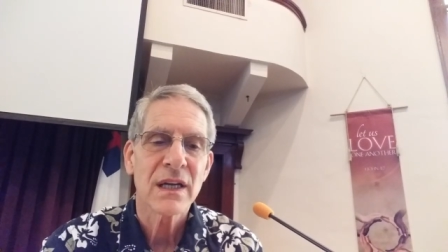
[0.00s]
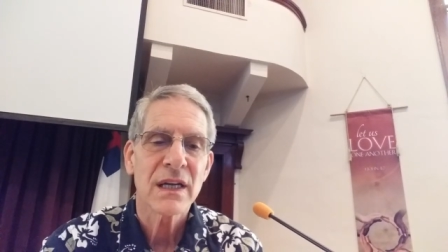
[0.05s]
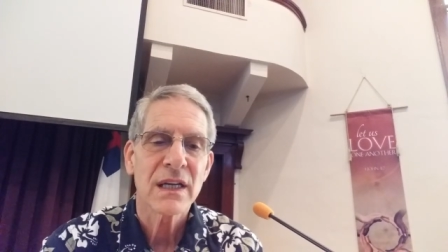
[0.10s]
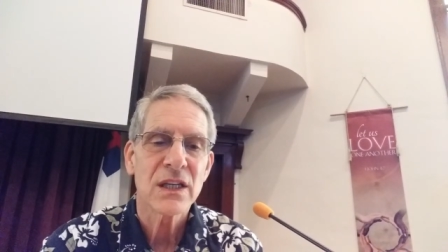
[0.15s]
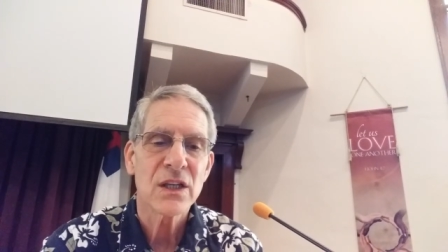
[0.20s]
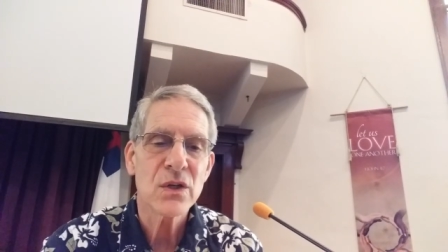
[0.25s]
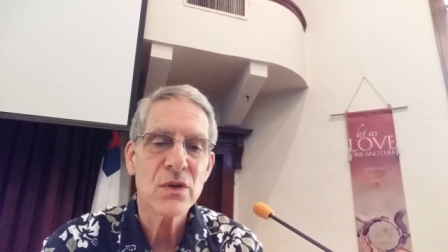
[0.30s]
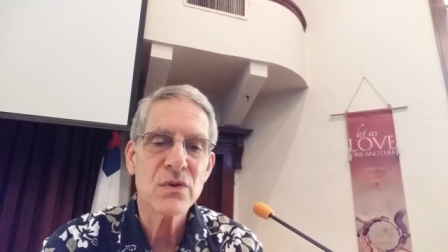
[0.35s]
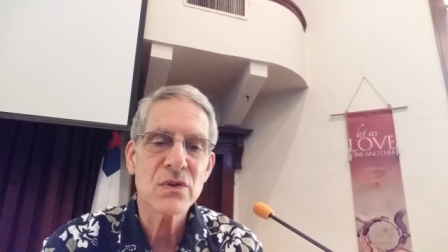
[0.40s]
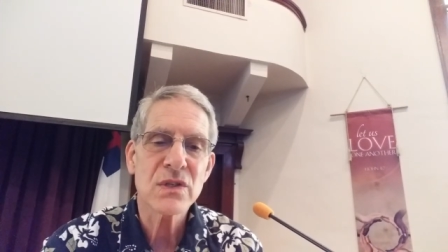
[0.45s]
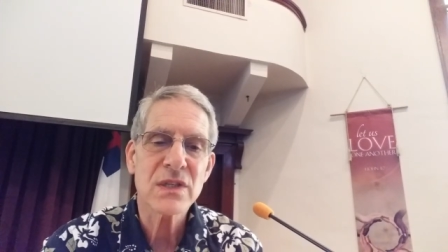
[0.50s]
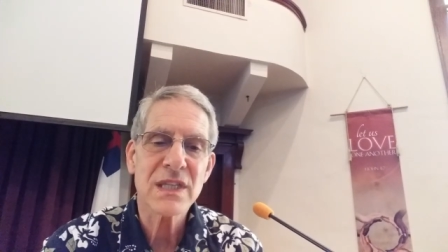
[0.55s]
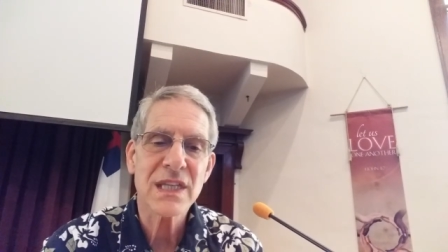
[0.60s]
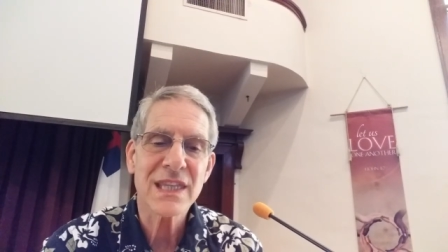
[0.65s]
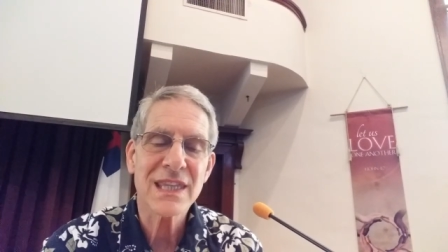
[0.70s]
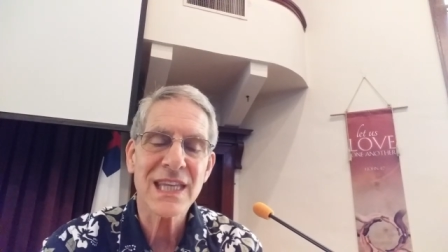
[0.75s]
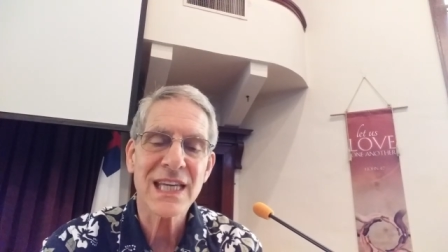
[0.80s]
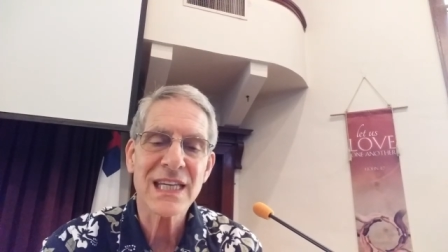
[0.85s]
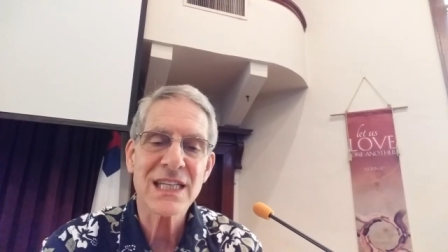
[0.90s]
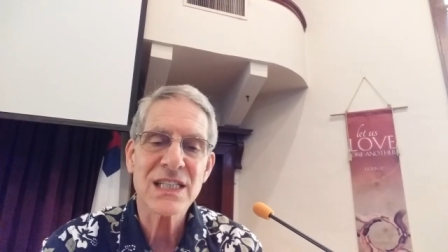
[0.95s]
use the
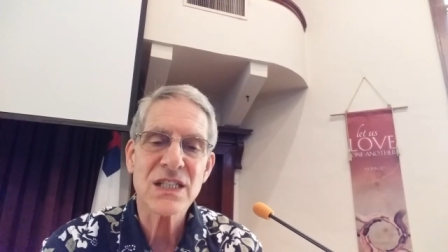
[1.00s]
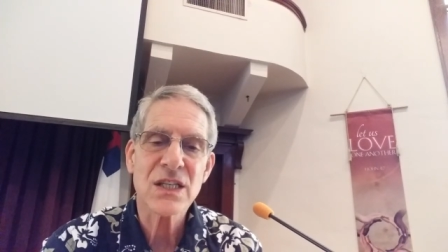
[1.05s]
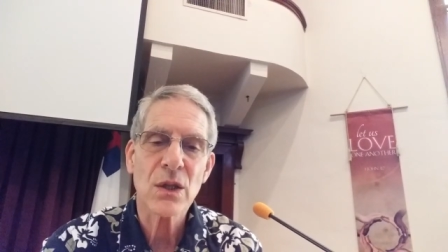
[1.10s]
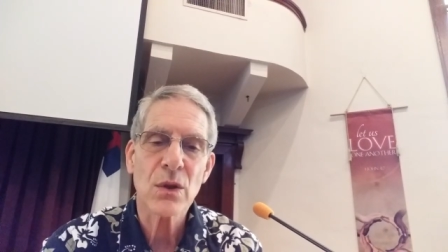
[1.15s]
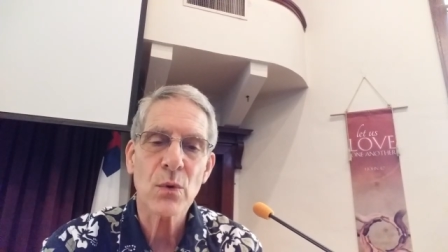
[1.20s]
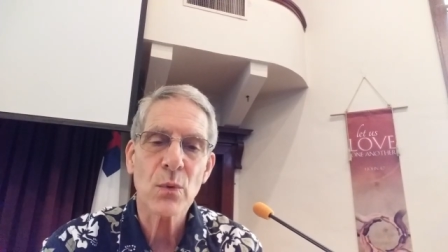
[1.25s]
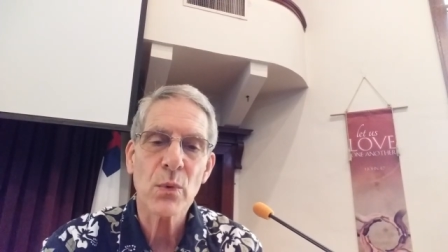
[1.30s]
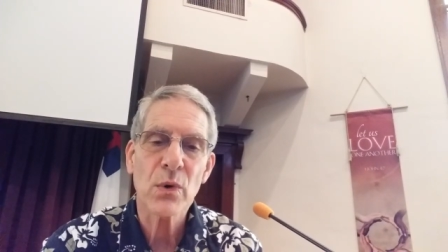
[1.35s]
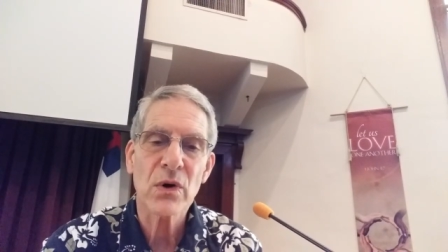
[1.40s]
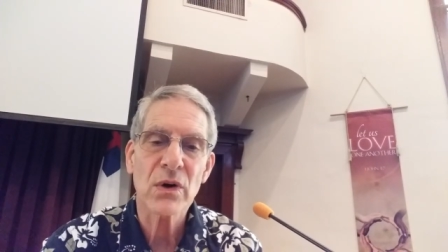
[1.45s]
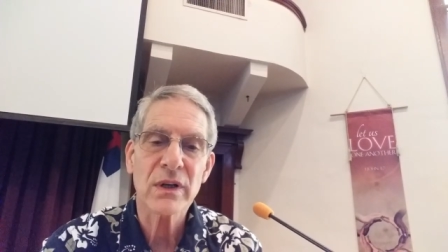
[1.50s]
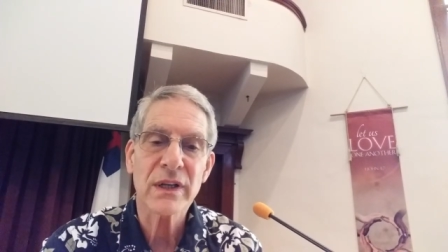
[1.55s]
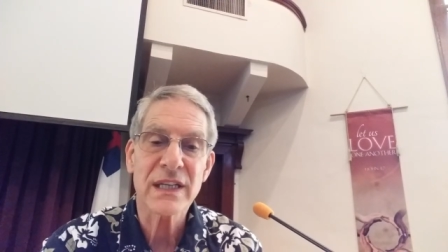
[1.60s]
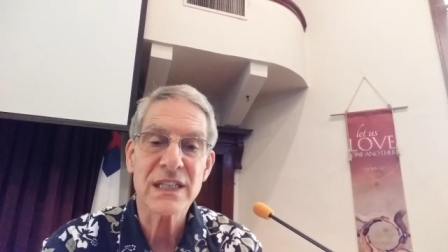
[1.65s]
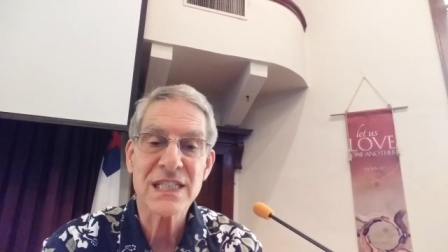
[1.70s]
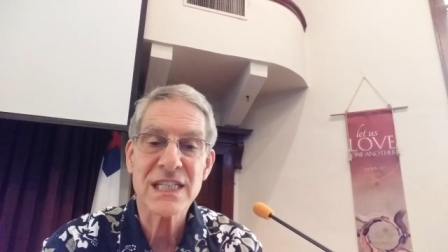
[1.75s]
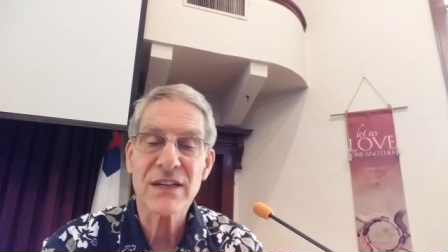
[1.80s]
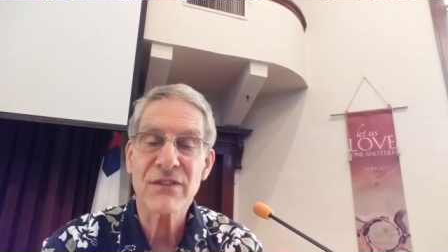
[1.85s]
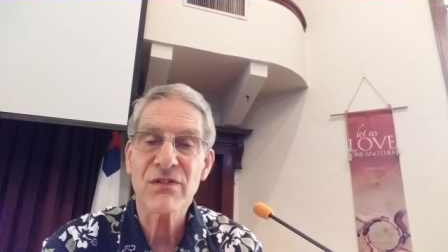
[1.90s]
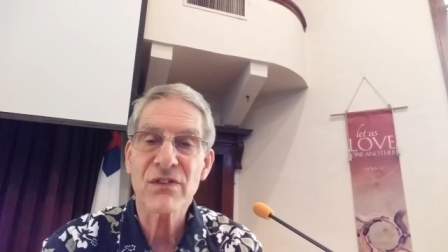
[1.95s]
things of the world
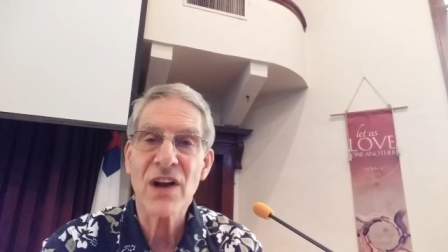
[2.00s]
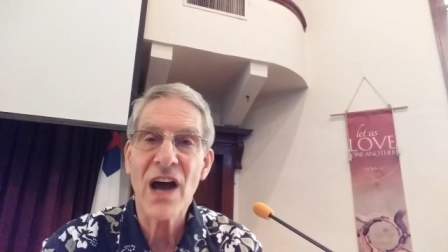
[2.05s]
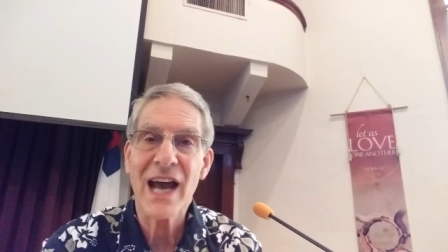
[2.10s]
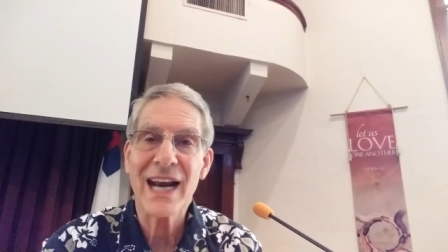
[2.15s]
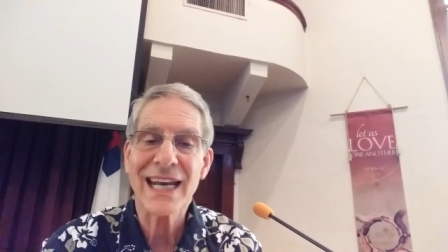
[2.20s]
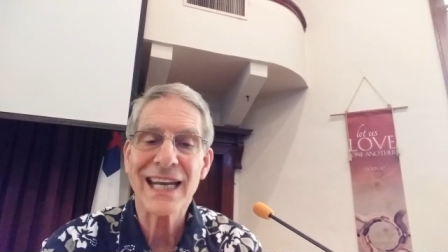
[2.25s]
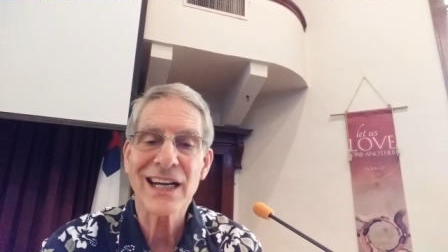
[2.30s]
as if not